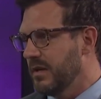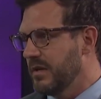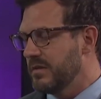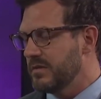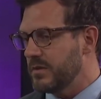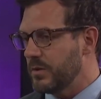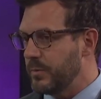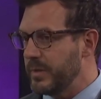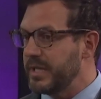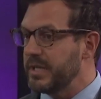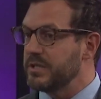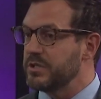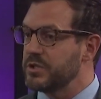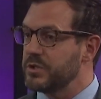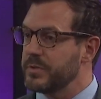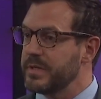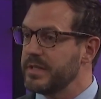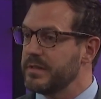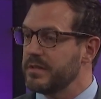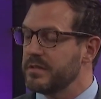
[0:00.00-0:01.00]
So we can
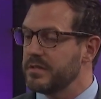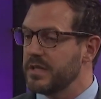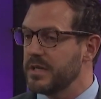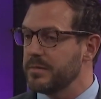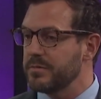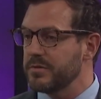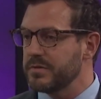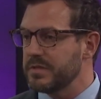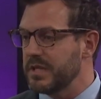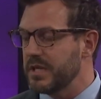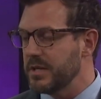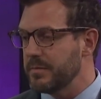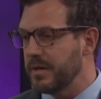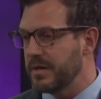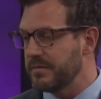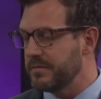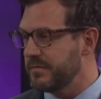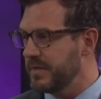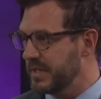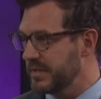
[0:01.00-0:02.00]
treat the labral tear
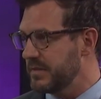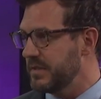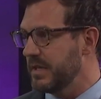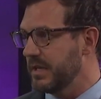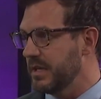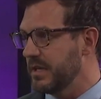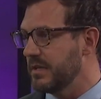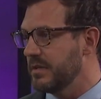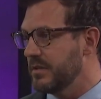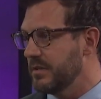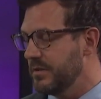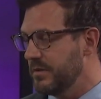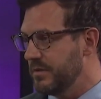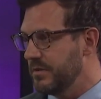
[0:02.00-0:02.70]
by fixing it